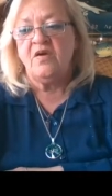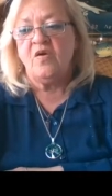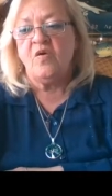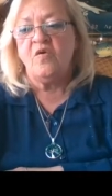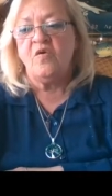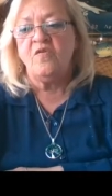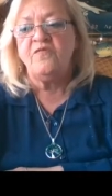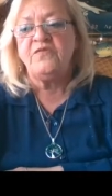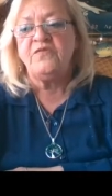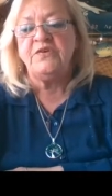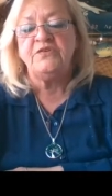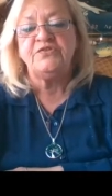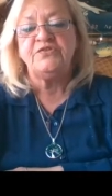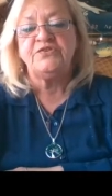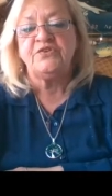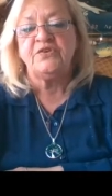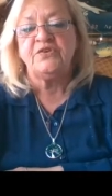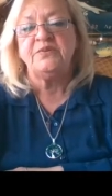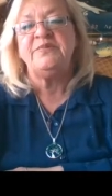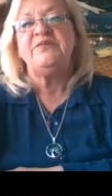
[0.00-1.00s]
Old feuds
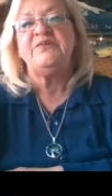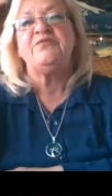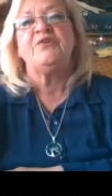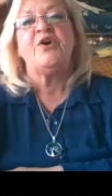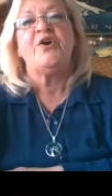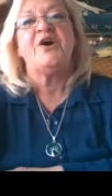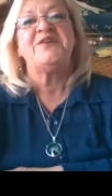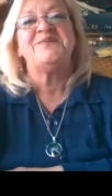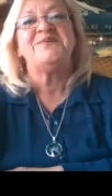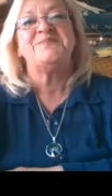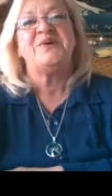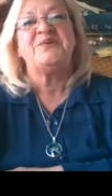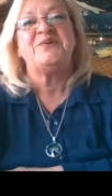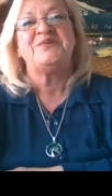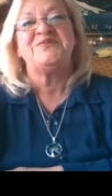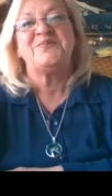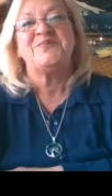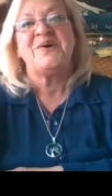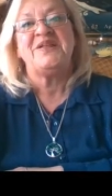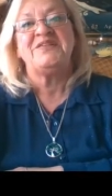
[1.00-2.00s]
are going to be forgotten about
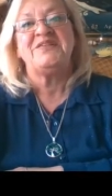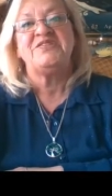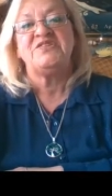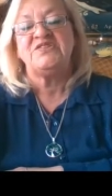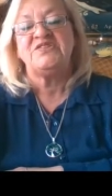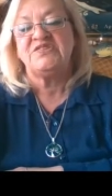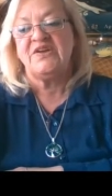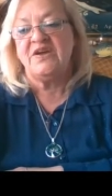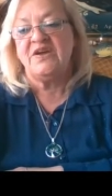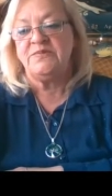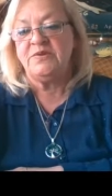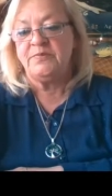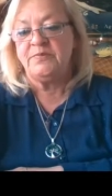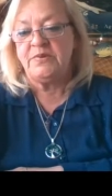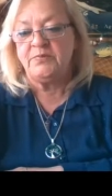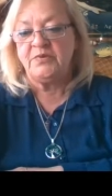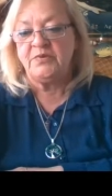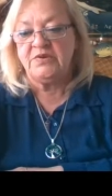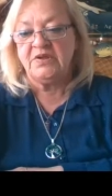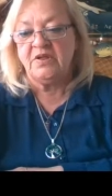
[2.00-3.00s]
as well at this time. You'll
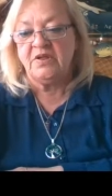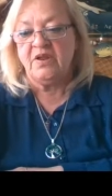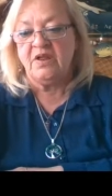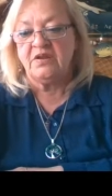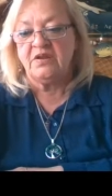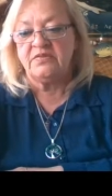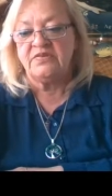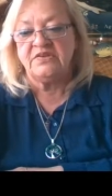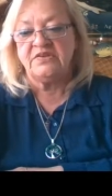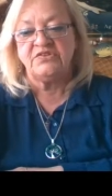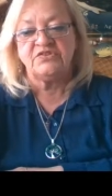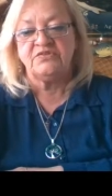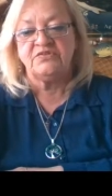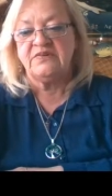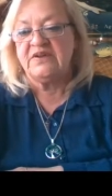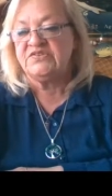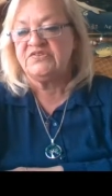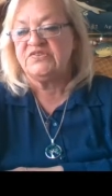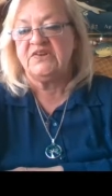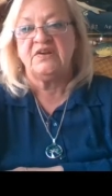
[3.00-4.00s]
be putting a lot of things to
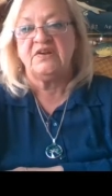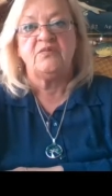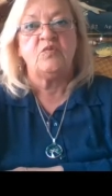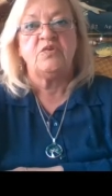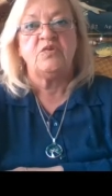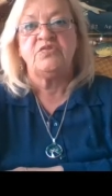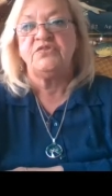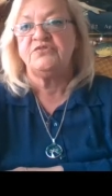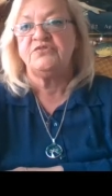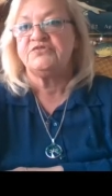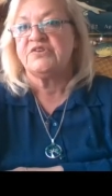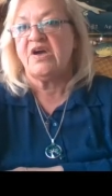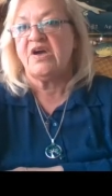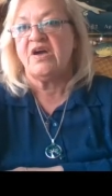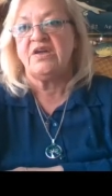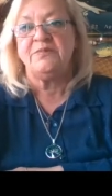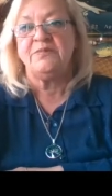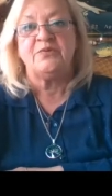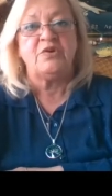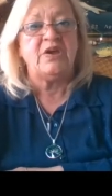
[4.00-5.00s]
rest that aren't worth your
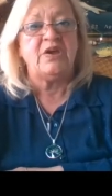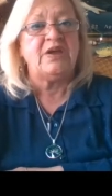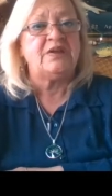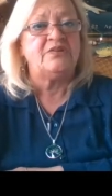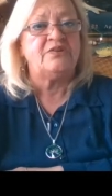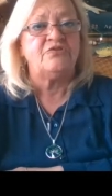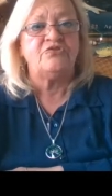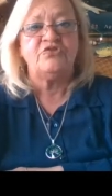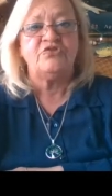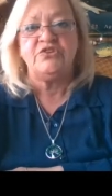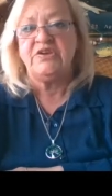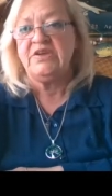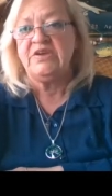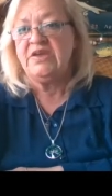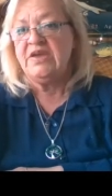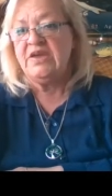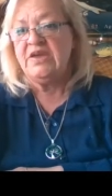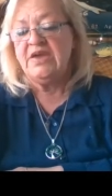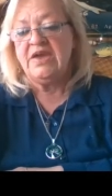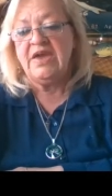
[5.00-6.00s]
time or energy
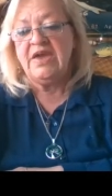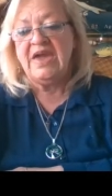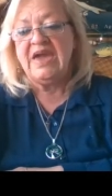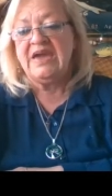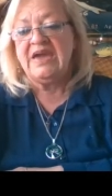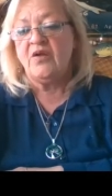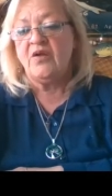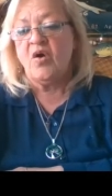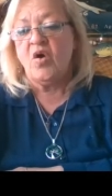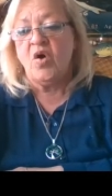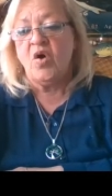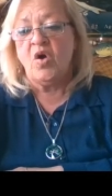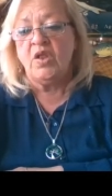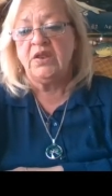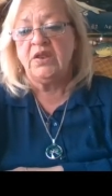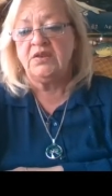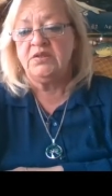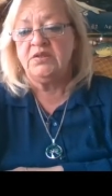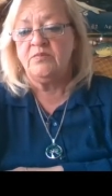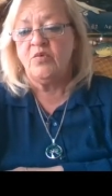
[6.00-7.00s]
at
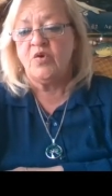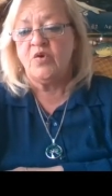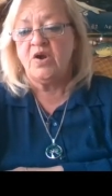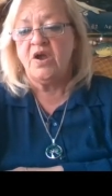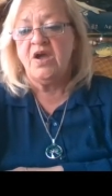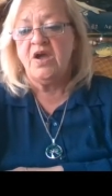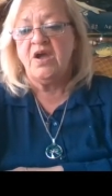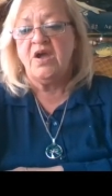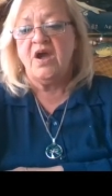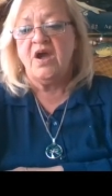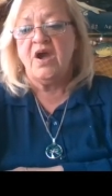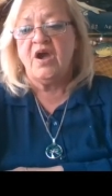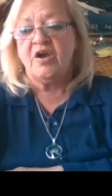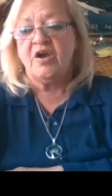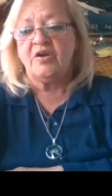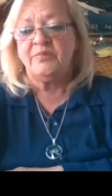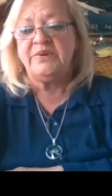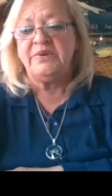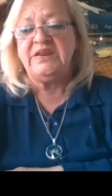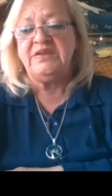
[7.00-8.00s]
all anymore.
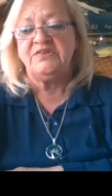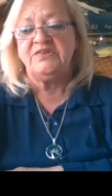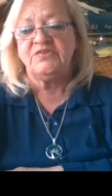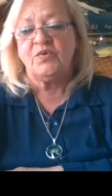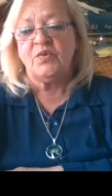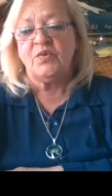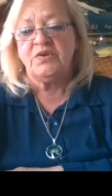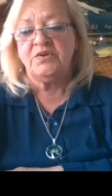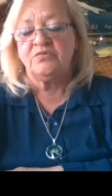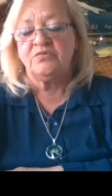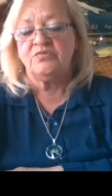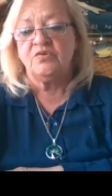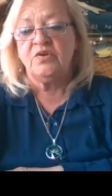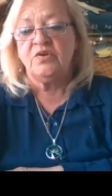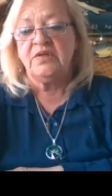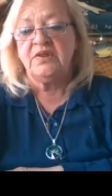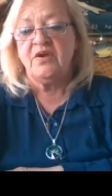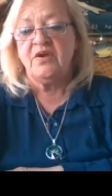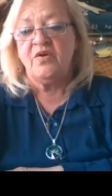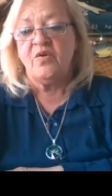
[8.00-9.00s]
Harmony is going to
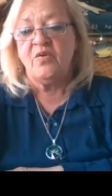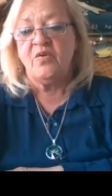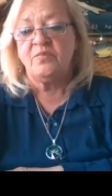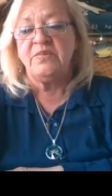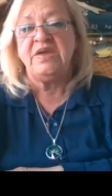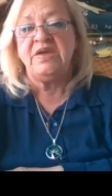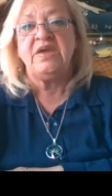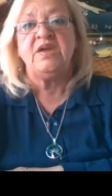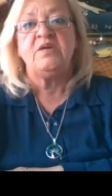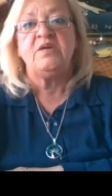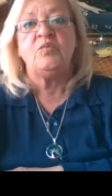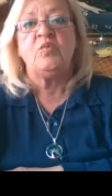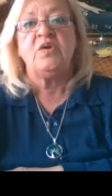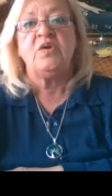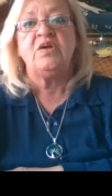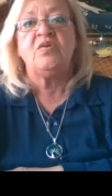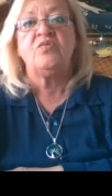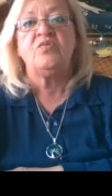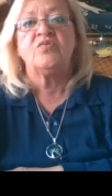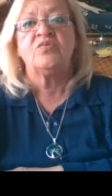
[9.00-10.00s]
rule at home. It
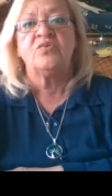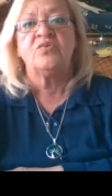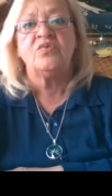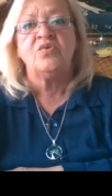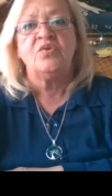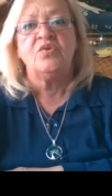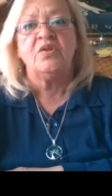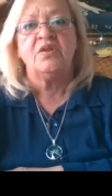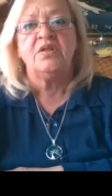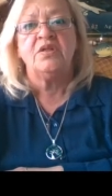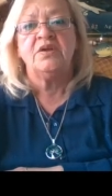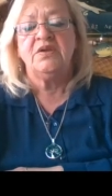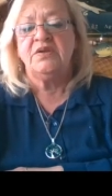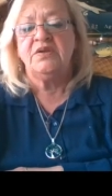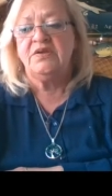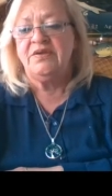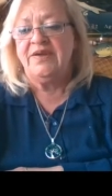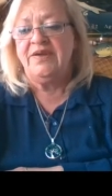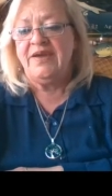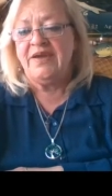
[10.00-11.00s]
will rule
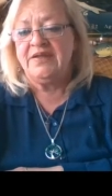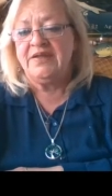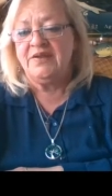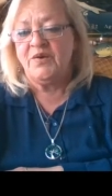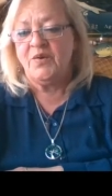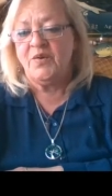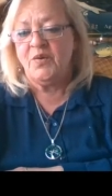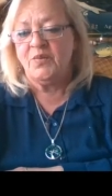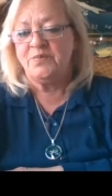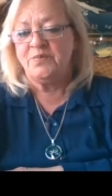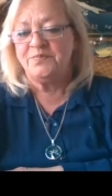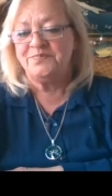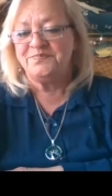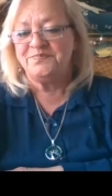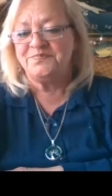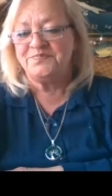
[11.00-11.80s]
at home.